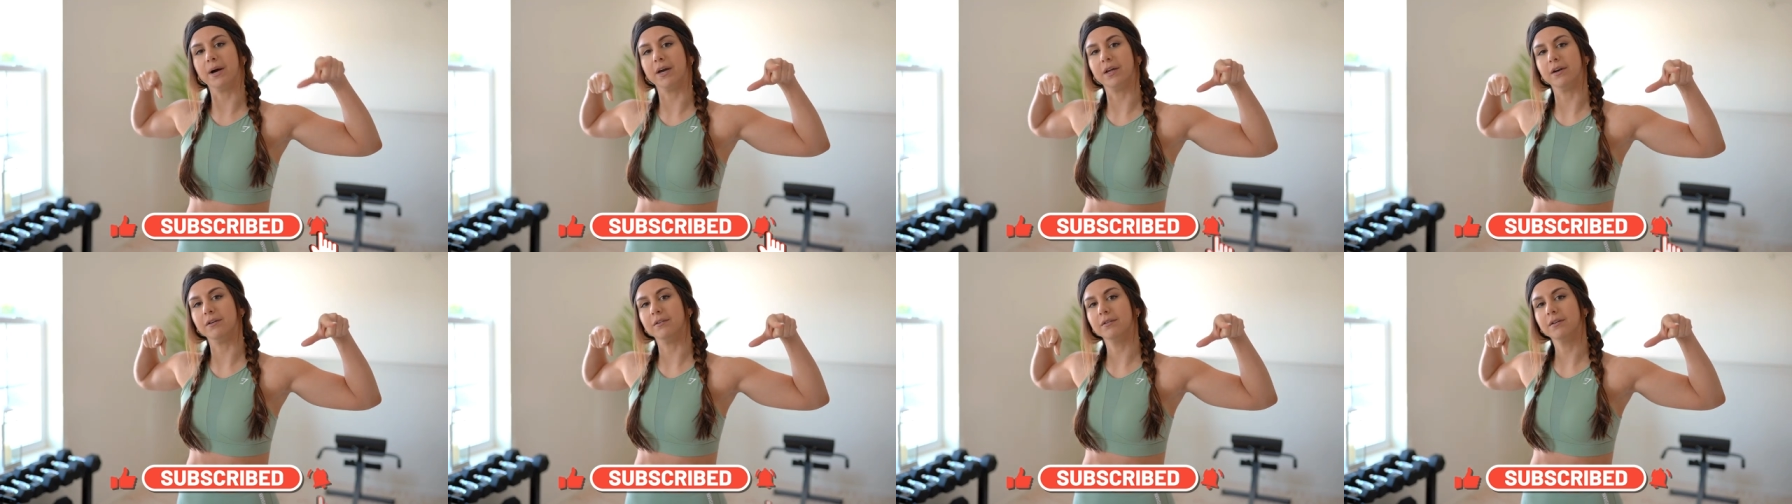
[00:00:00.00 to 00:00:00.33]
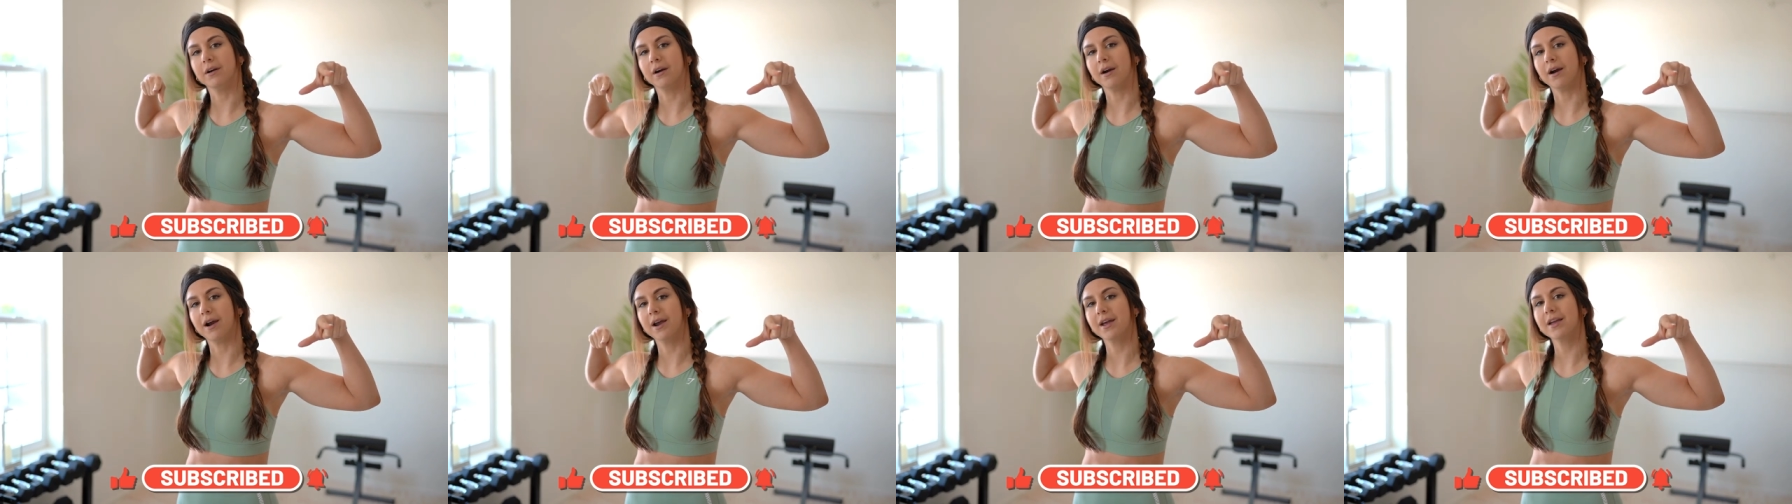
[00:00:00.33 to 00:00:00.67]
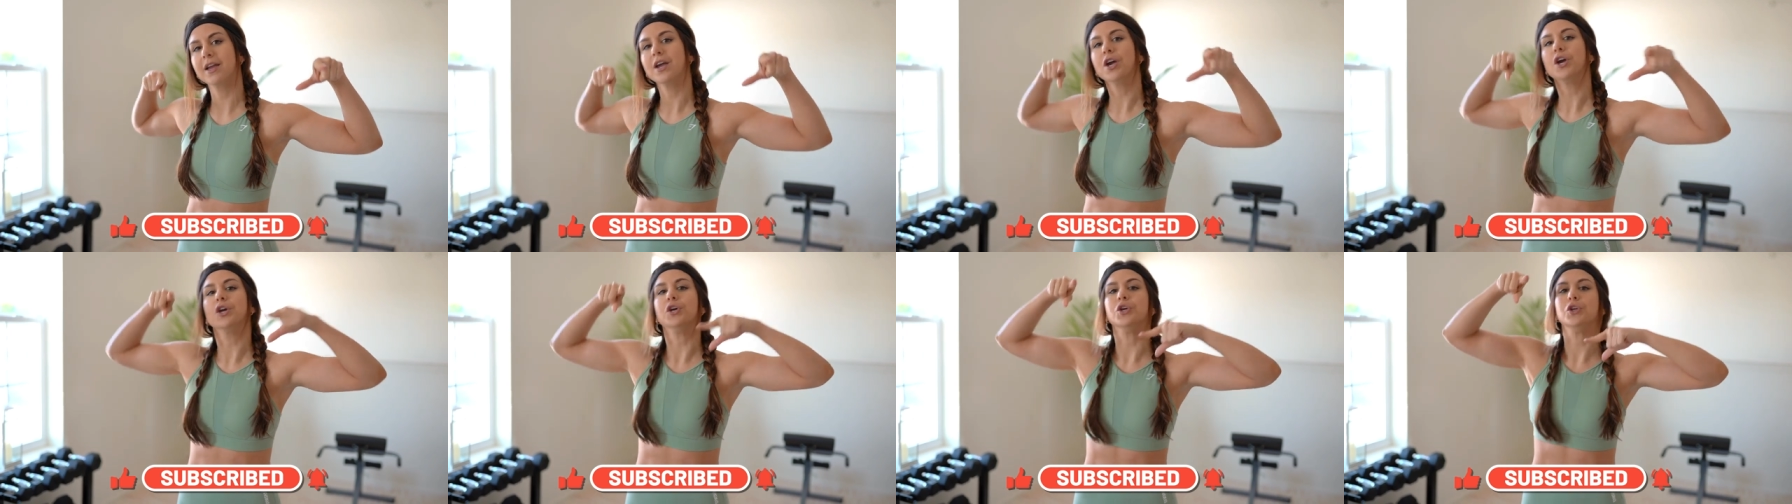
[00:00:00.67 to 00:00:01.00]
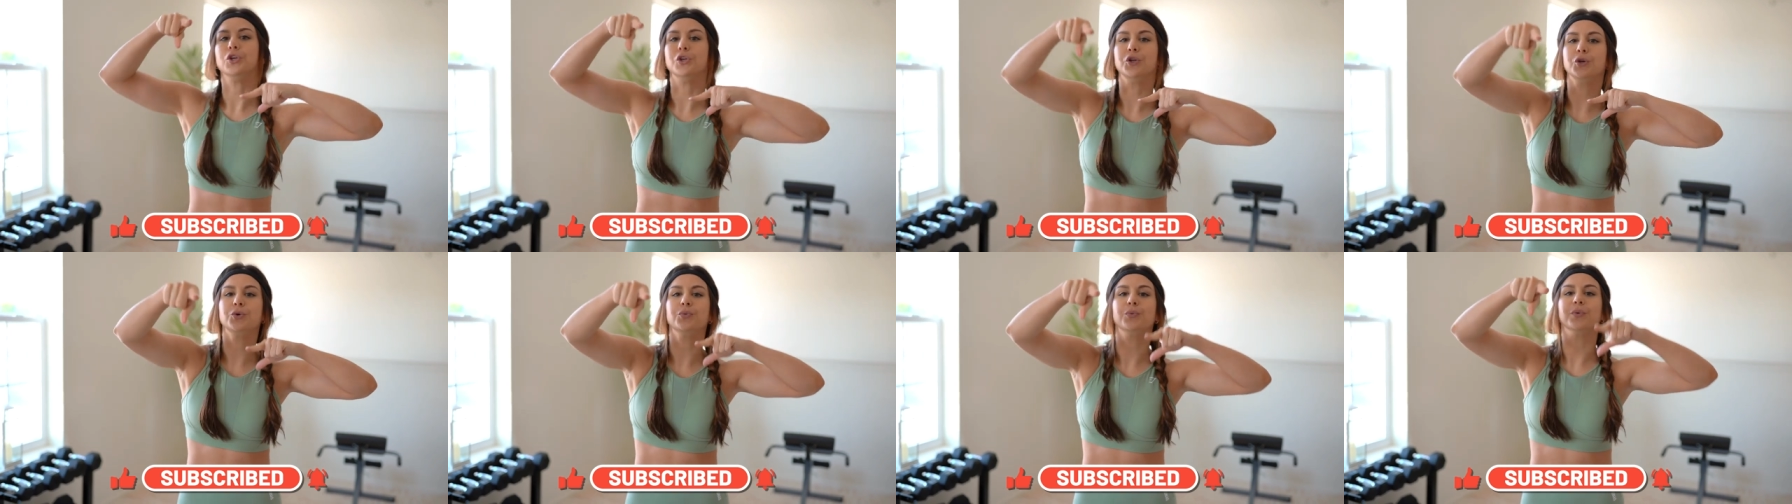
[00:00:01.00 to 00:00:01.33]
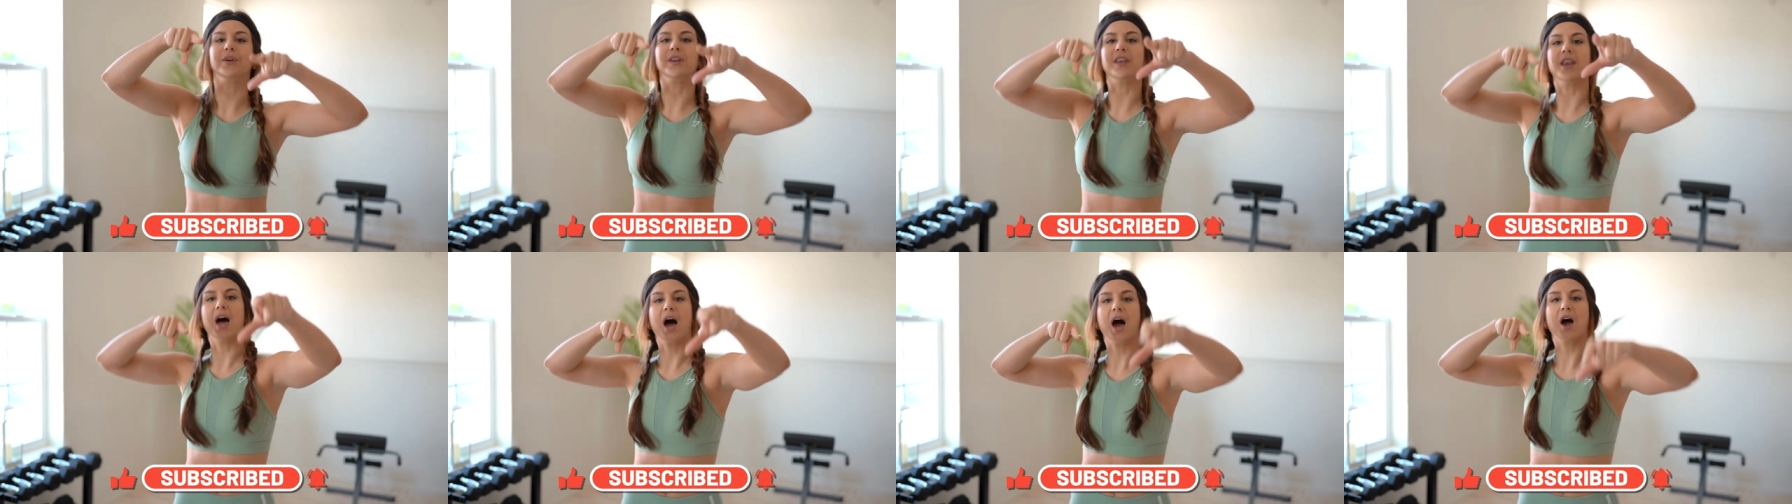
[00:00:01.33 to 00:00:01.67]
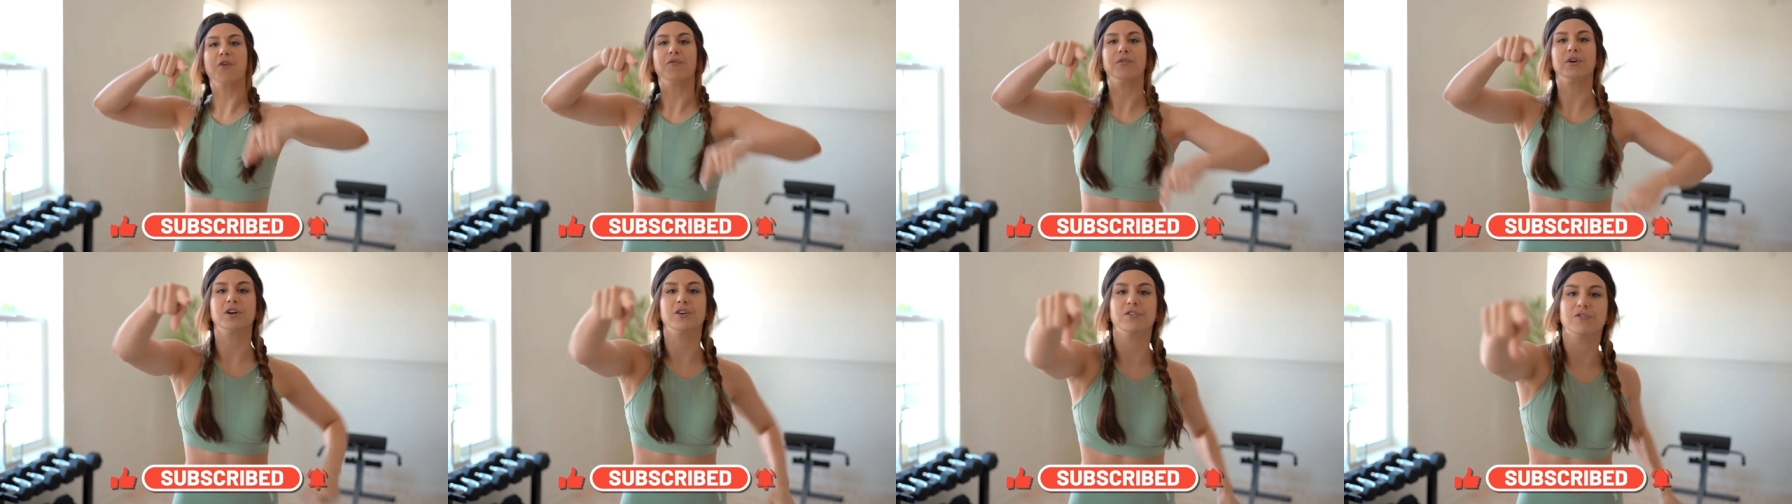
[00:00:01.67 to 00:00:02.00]
button, all right? You will
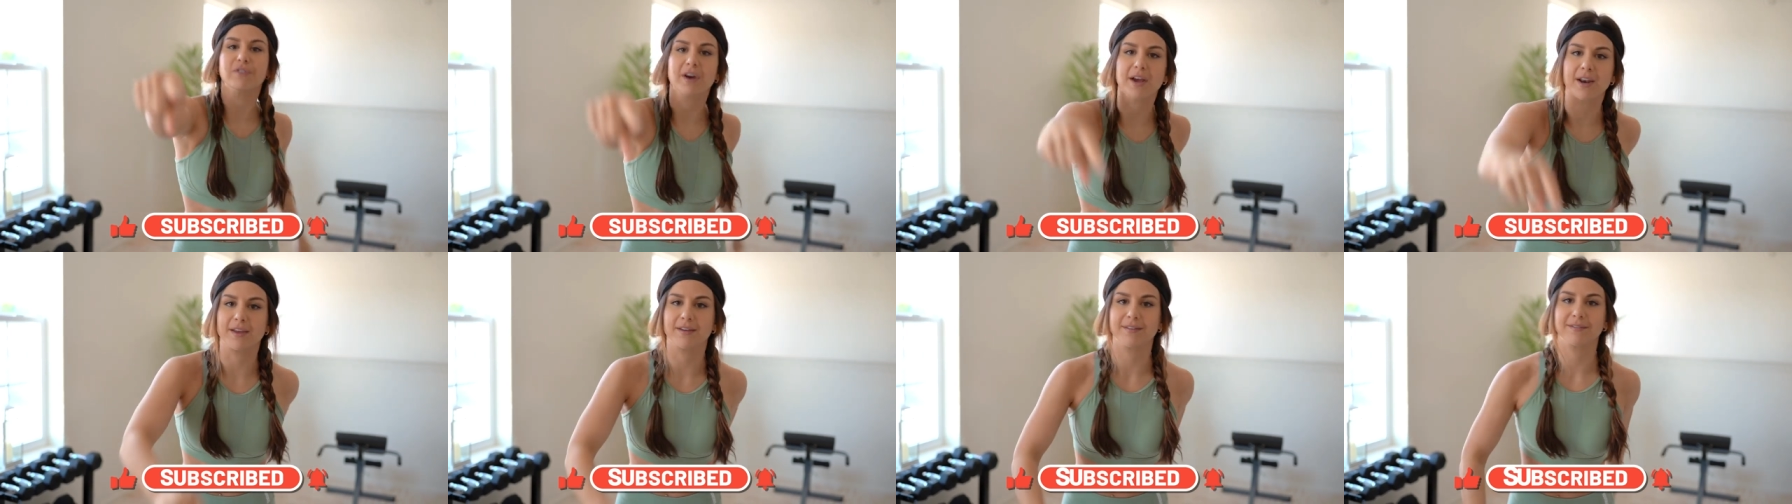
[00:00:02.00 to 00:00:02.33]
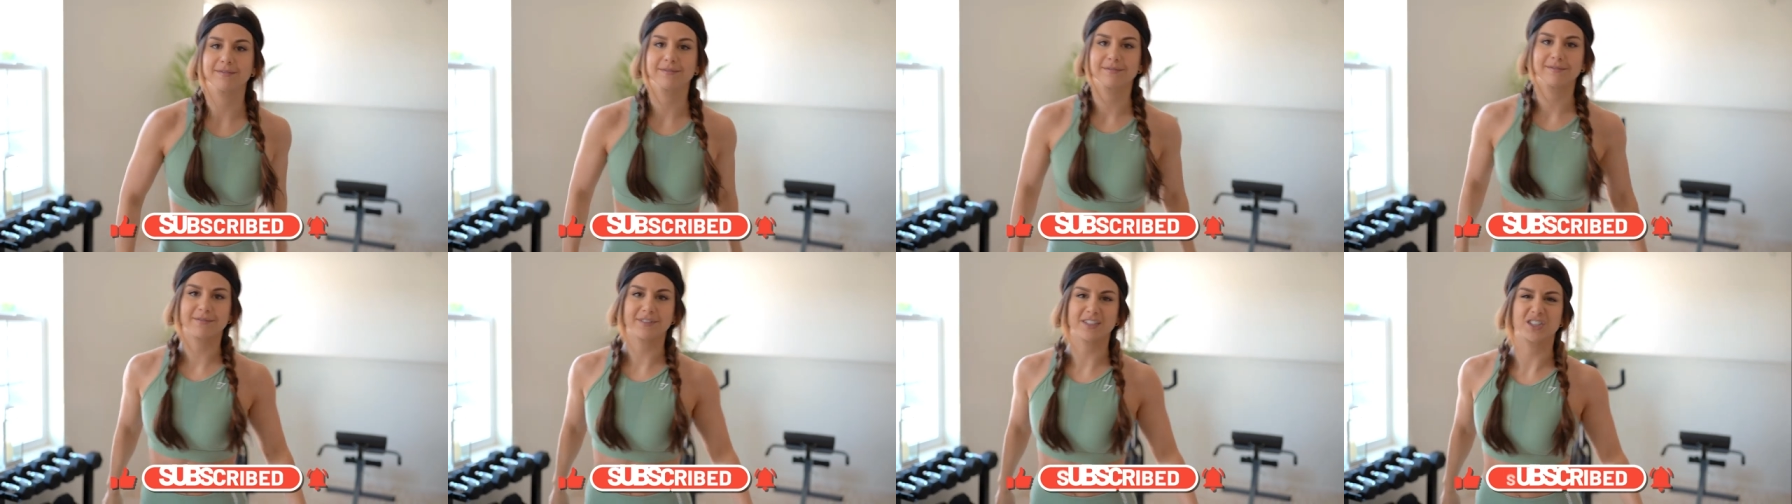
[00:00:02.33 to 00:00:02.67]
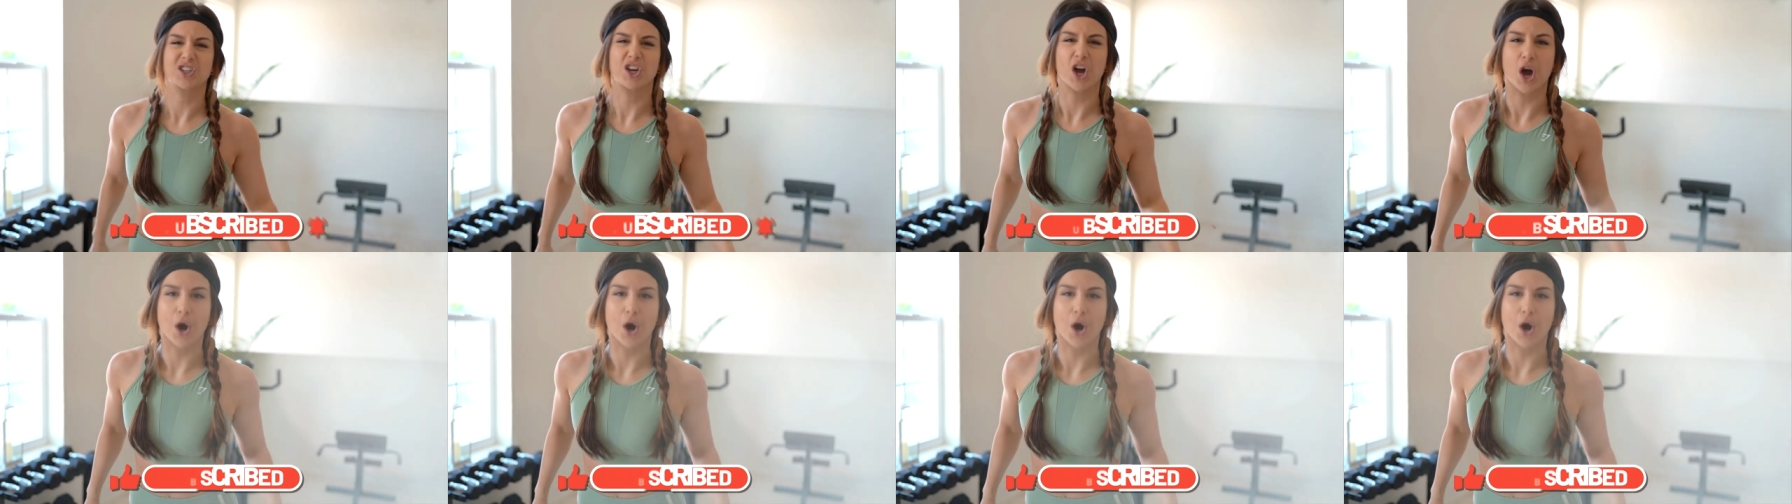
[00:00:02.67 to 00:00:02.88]
not regret it. Let's